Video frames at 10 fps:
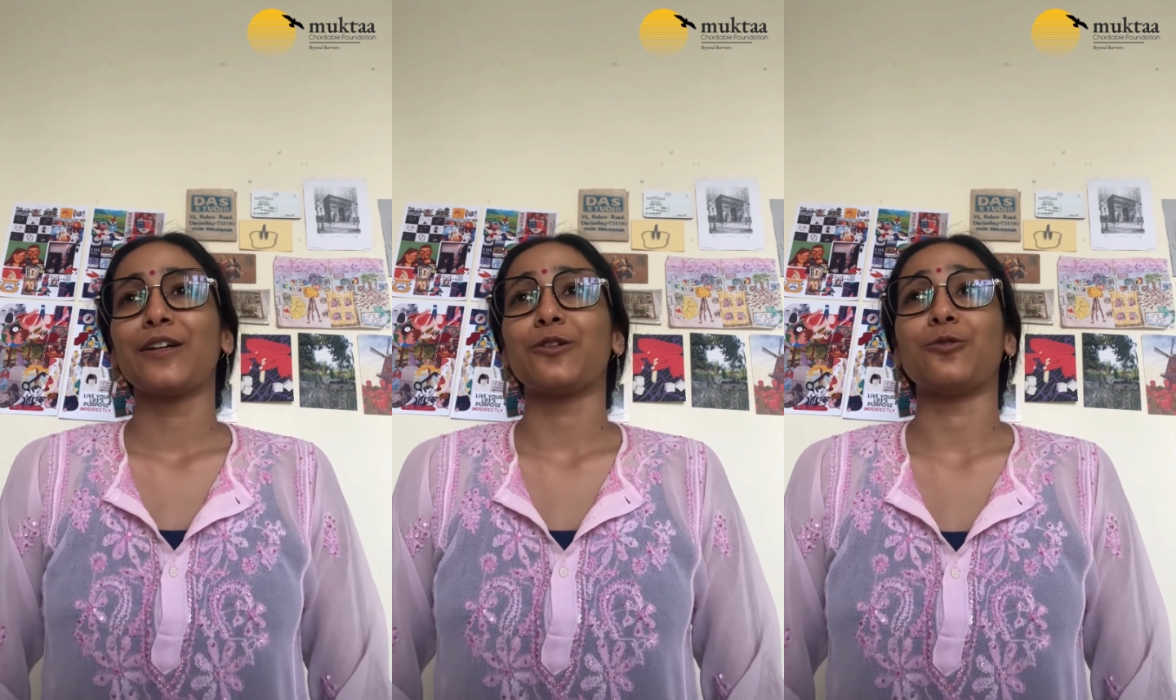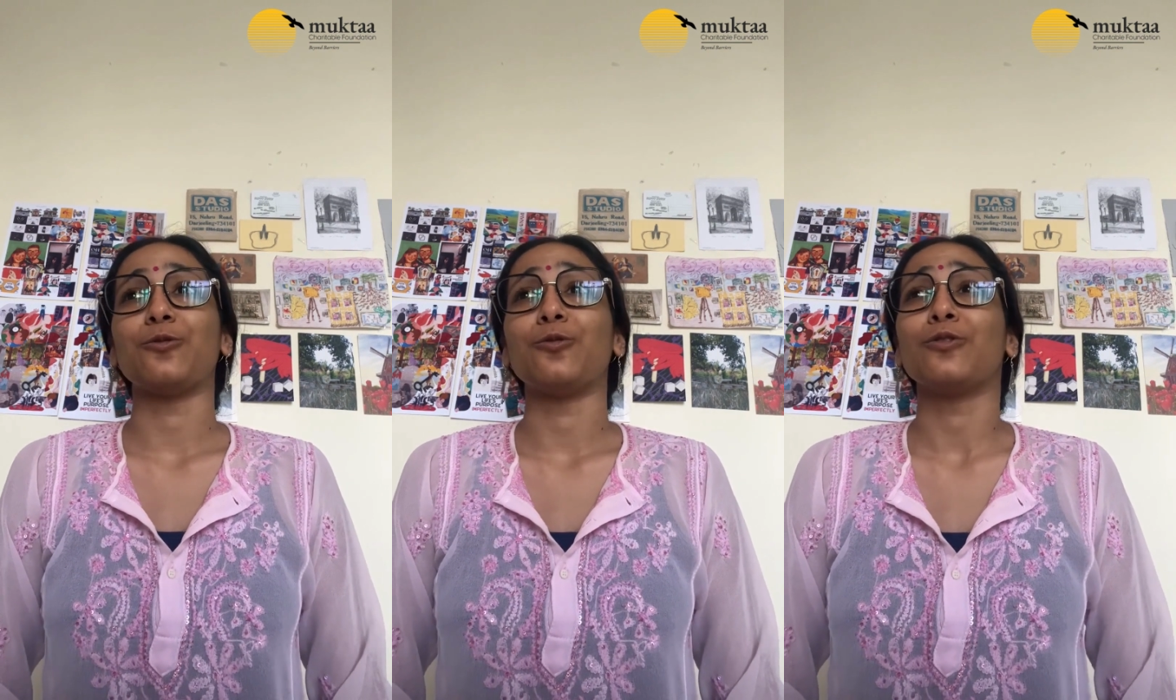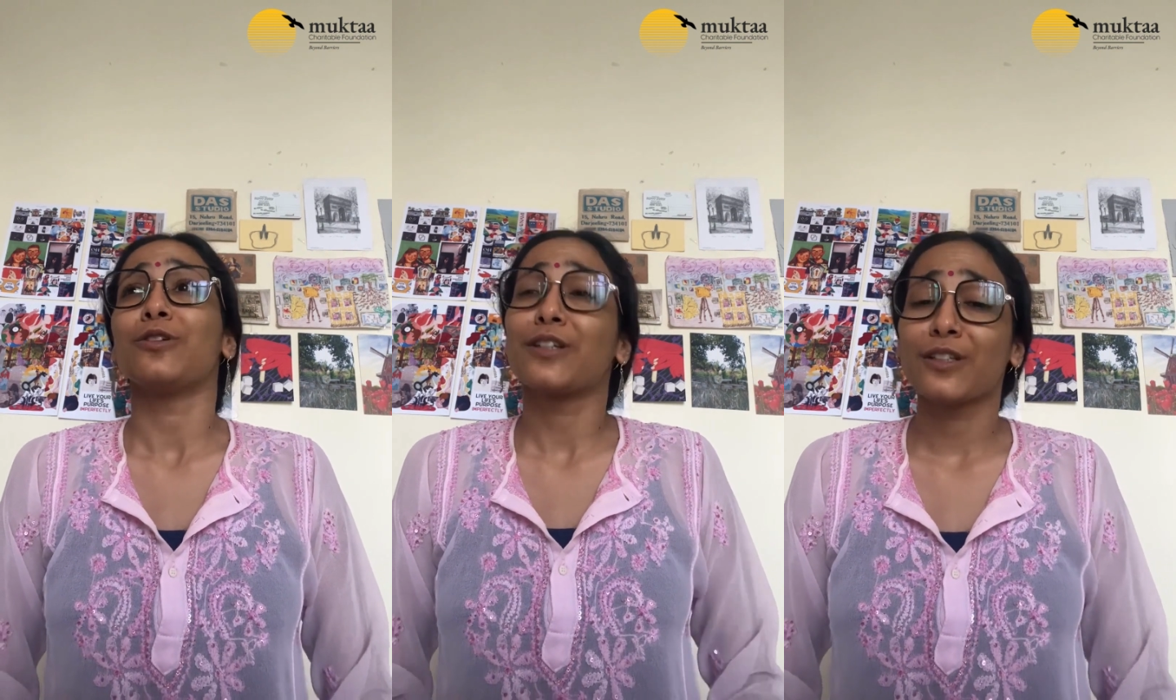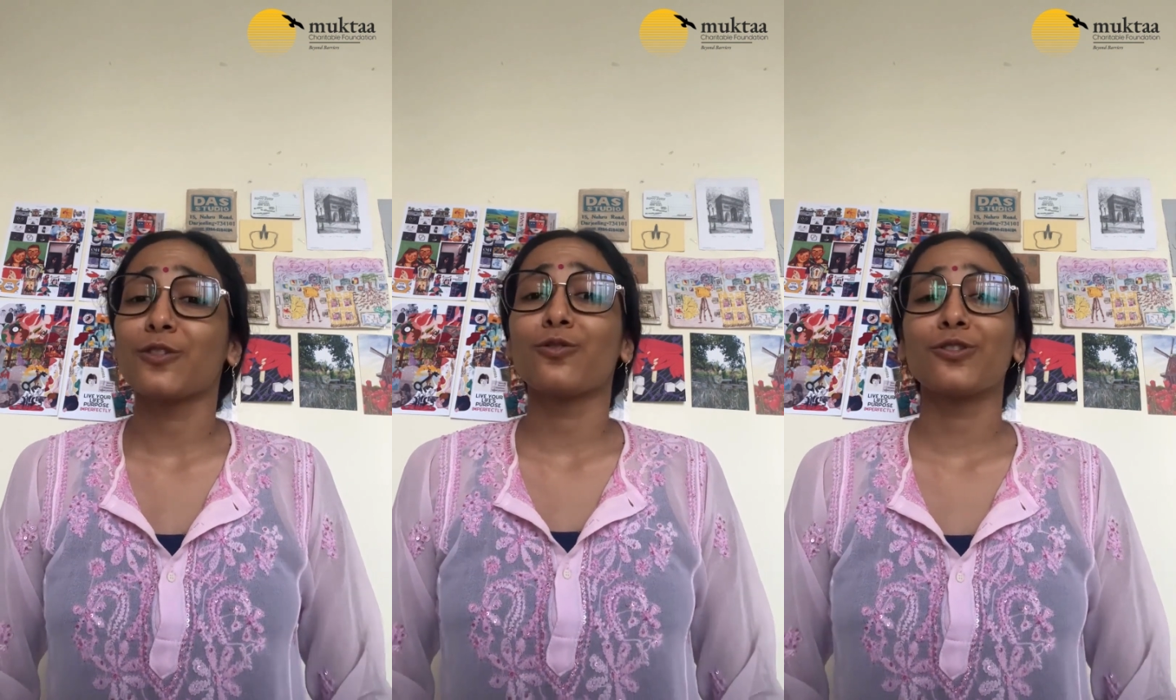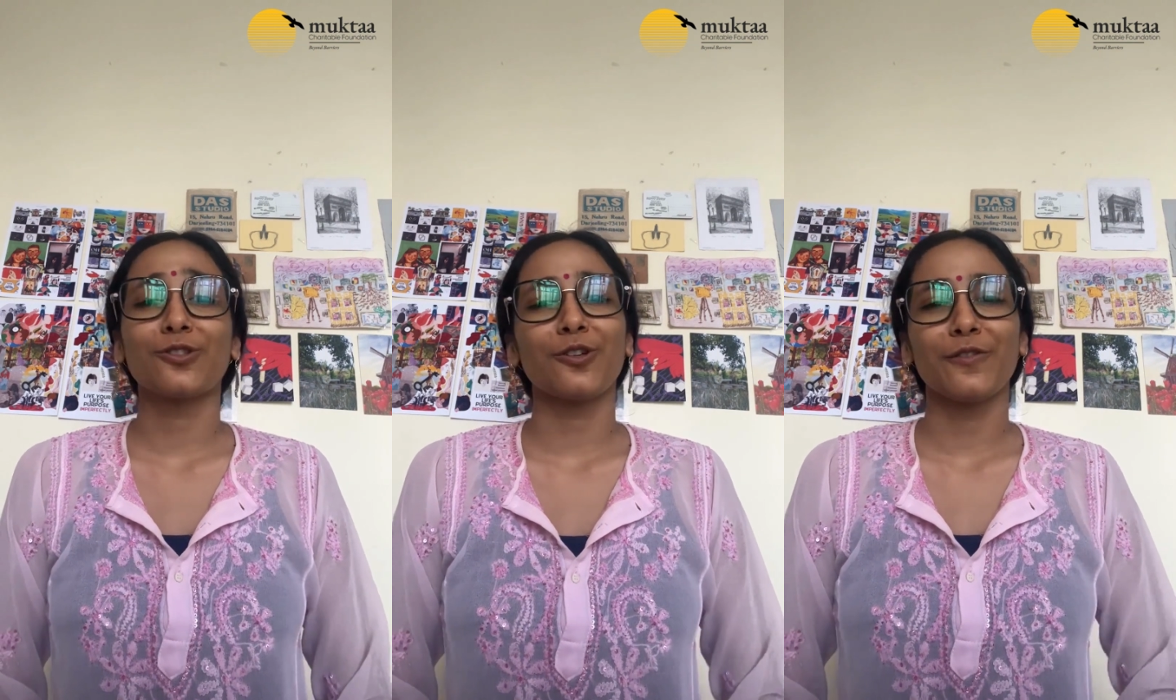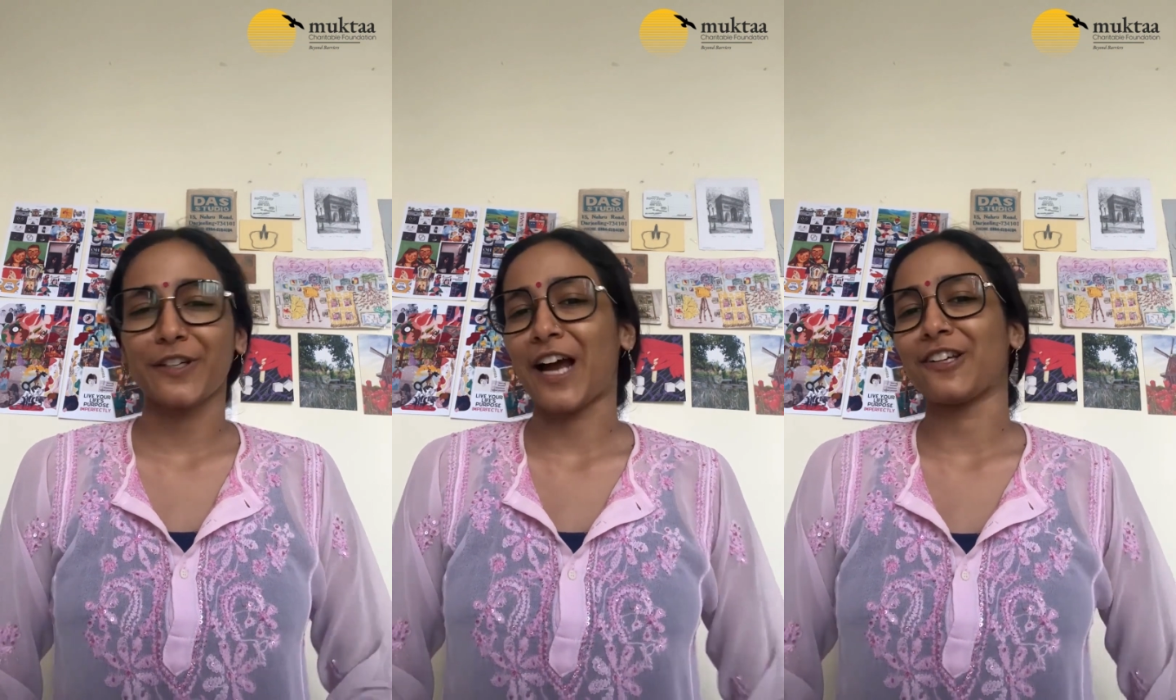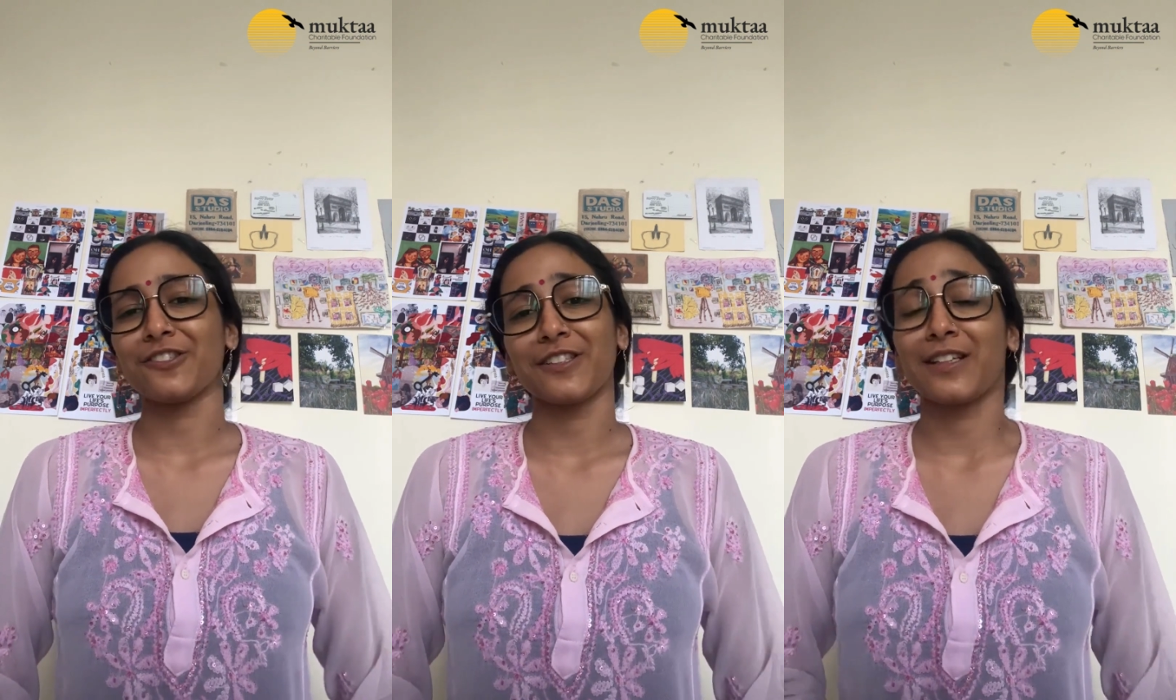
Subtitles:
to crores of Rajas